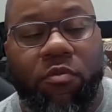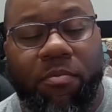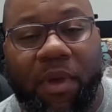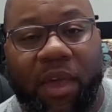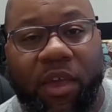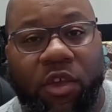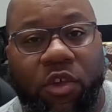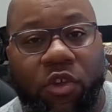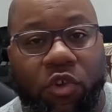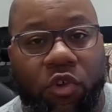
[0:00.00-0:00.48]
may
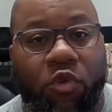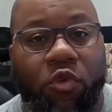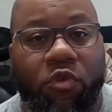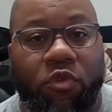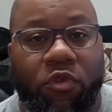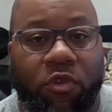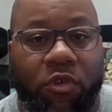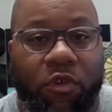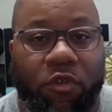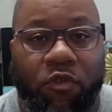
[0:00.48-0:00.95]

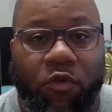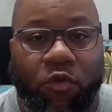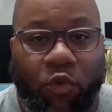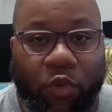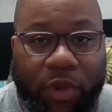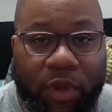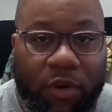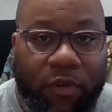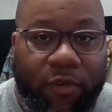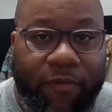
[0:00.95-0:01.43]
use this
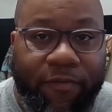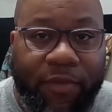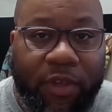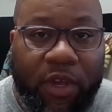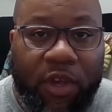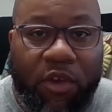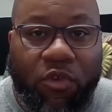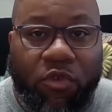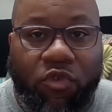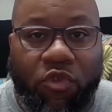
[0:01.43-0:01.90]
wheel
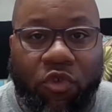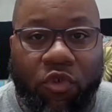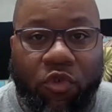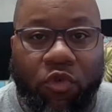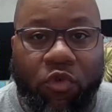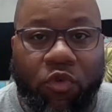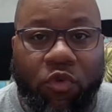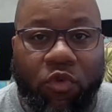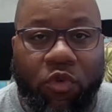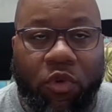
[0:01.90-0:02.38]

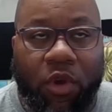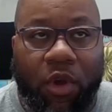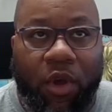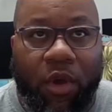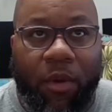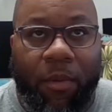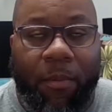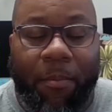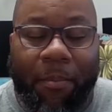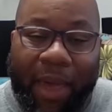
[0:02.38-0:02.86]
to
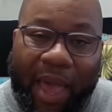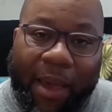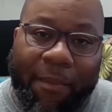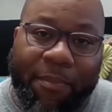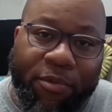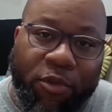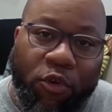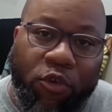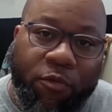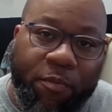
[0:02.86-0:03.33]
map
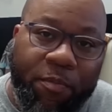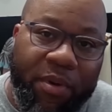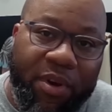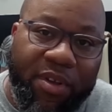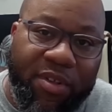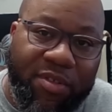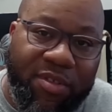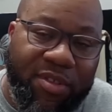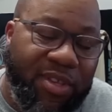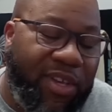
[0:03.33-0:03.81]
those
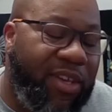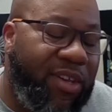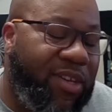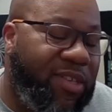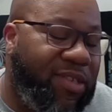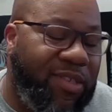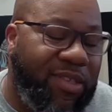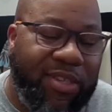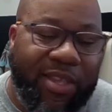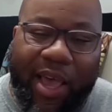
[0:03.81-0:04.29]
buttons
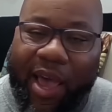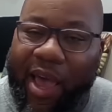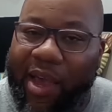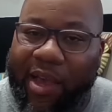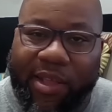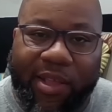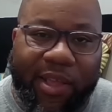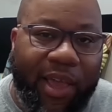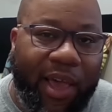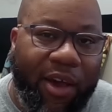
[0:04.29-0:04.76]

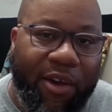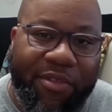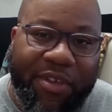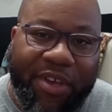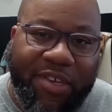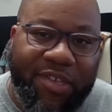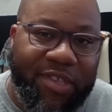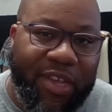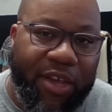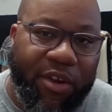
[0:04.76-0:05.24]
exactly how
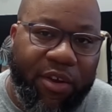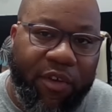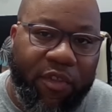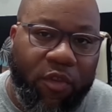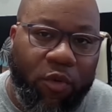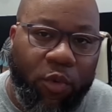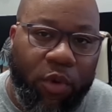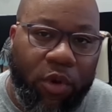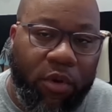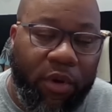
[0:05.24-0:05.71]
they stayed on
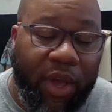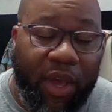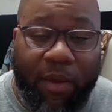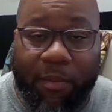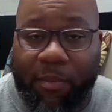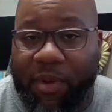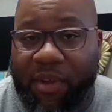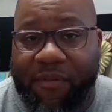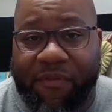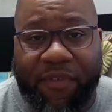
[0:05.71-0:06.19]
the wheel
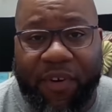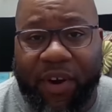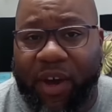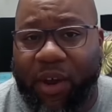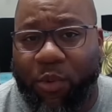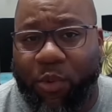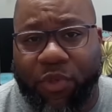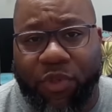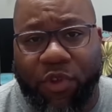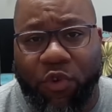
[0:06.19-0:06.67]
and be
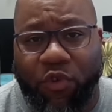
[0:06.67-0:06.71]
fine with